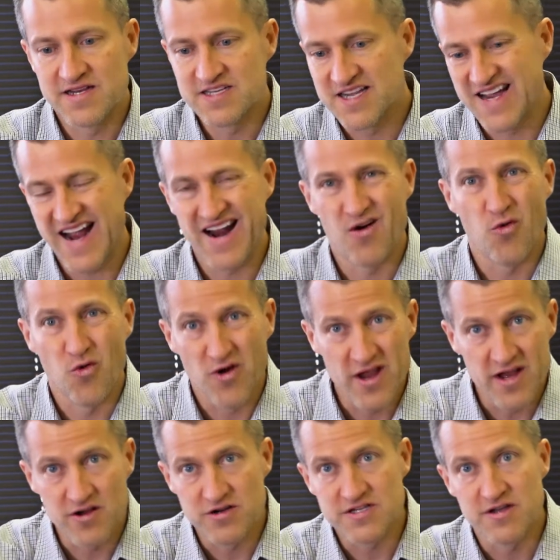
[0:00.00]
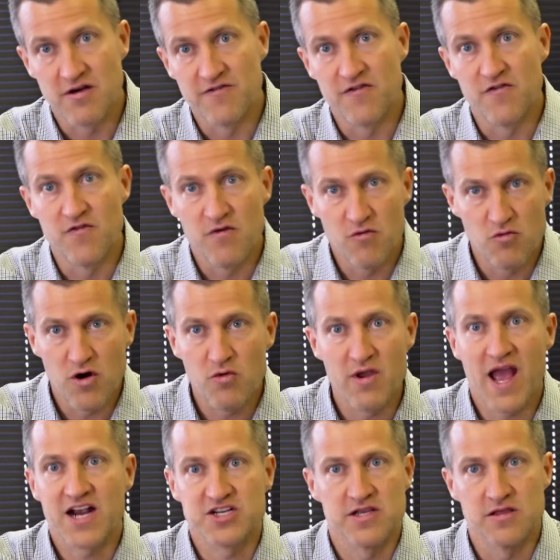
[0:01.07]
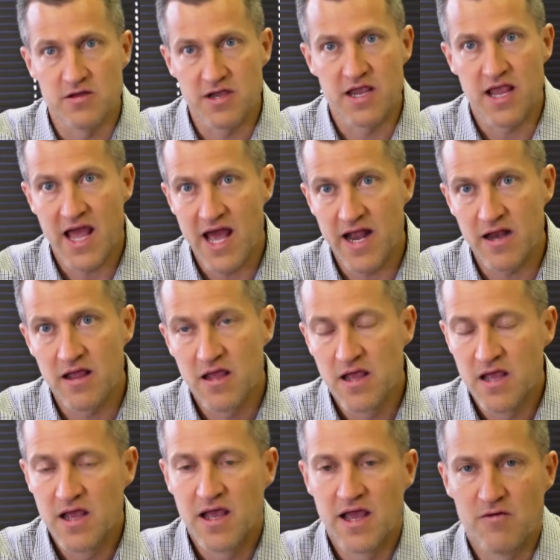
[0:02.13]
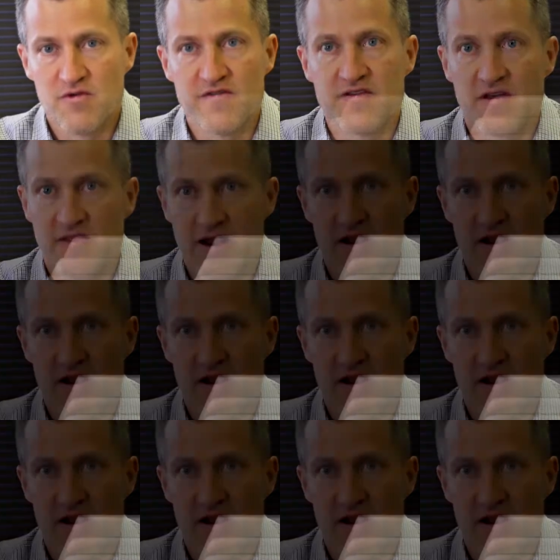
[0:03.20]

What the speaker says: kind of orient yourself of what are we actually looking at. And we've done that